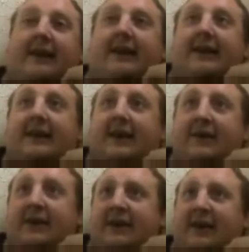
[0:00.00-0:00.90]
now, and
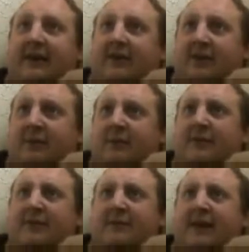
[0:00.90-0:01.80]
then I'll come up with
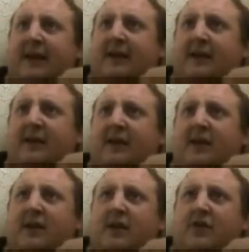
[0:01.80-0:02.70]
something I can
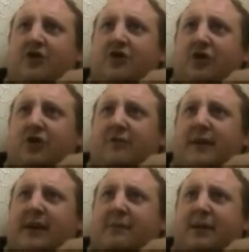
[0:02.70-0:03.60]
sort of make a
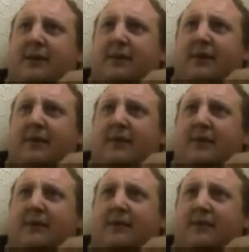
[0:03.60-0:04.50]
play with.
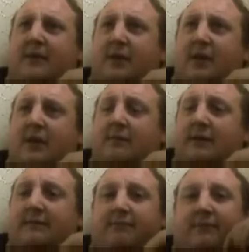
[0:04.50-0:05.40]
But
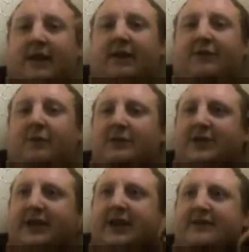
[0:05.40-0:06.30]
thanks for watching,
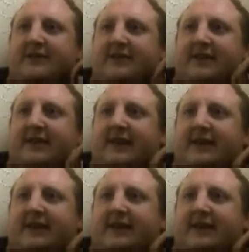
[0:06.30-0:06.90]
guys. I'll see you later.